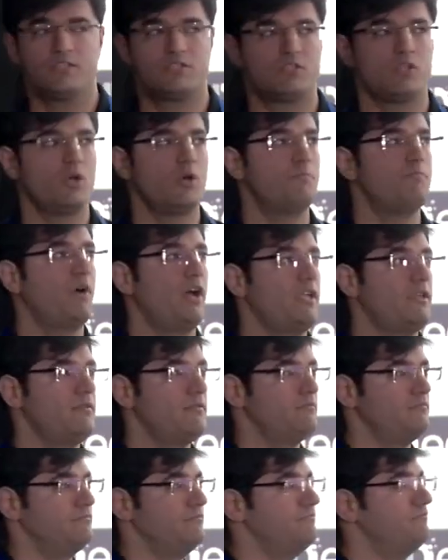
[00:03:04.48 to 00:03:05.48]
So
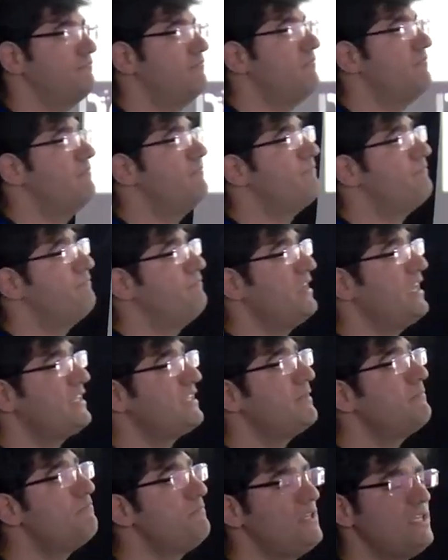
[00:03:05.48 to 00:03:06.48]
by
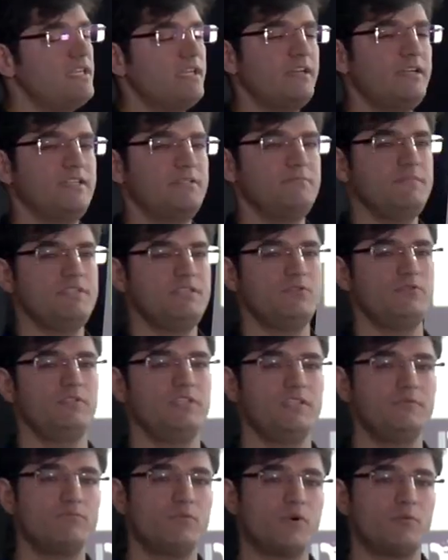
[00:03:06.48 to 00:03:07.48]
make them bigger, it means you
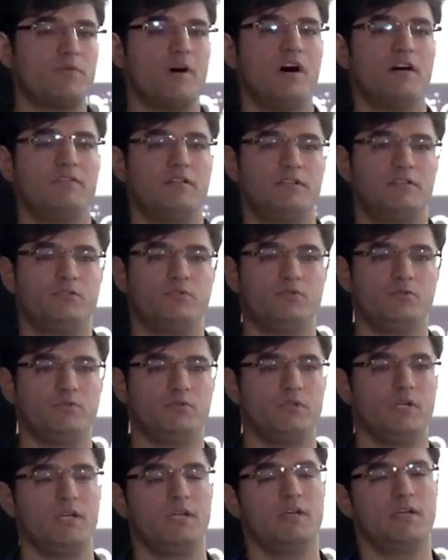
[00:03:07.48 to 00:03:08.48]
need more power
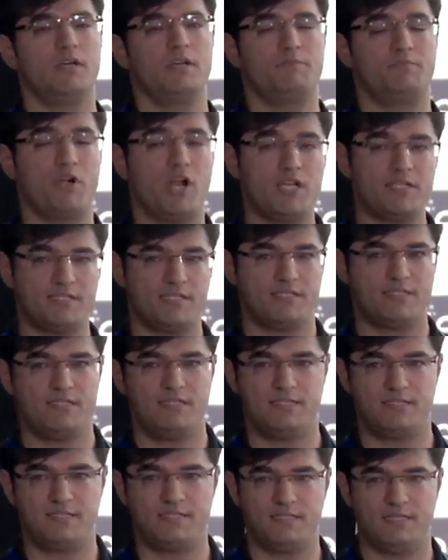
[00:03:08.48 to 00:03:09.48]
to process
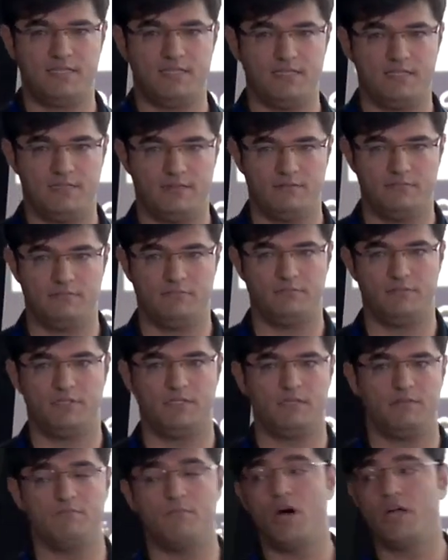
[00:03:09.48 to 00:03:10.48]
these uh,
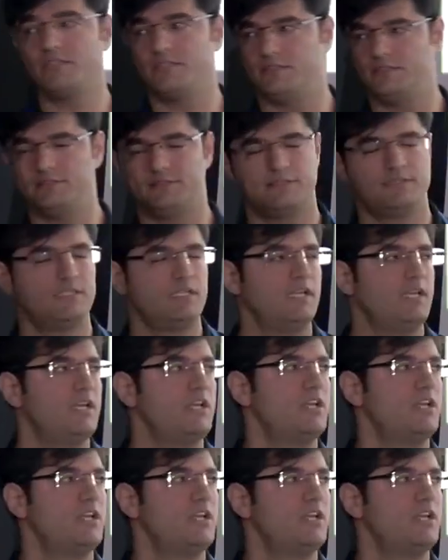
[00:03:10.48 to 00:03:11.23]
uh, models.